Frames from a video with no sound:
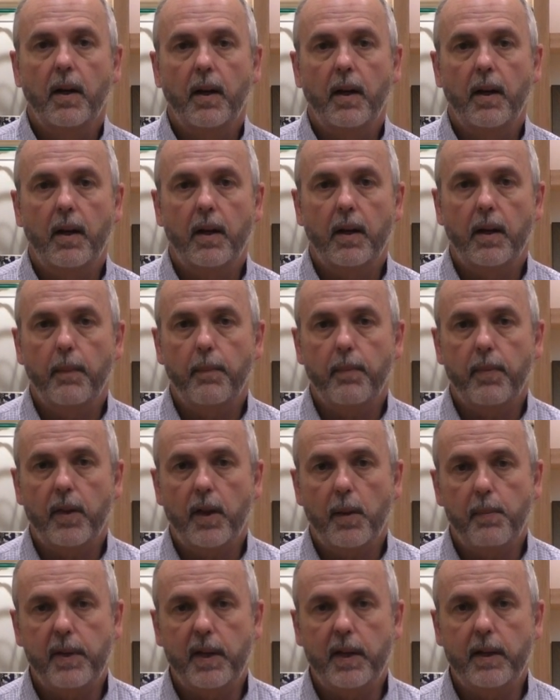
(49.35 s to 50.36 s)
Um,
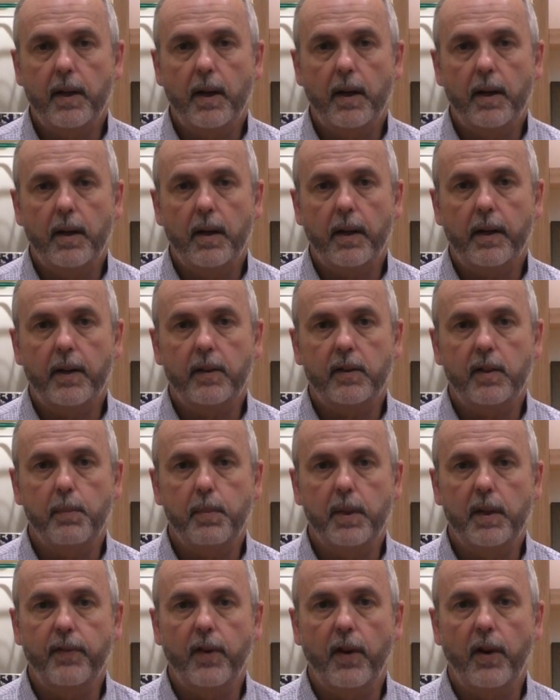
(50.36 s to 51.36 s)
there'll be, I guess, a
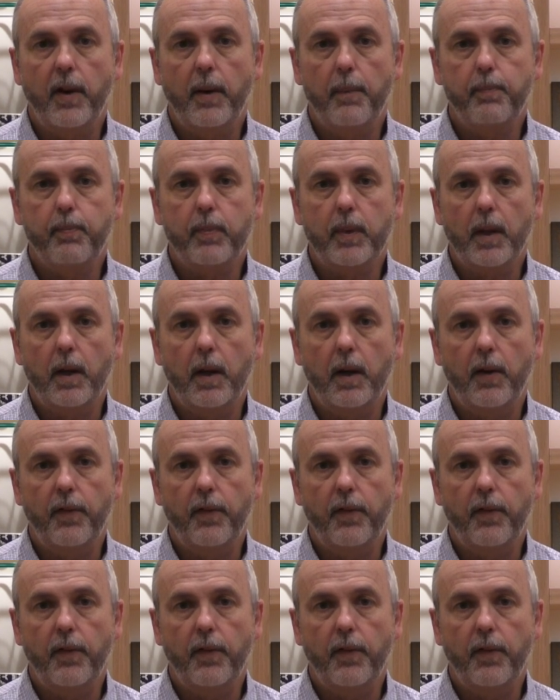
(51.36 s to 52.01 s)
bit of a,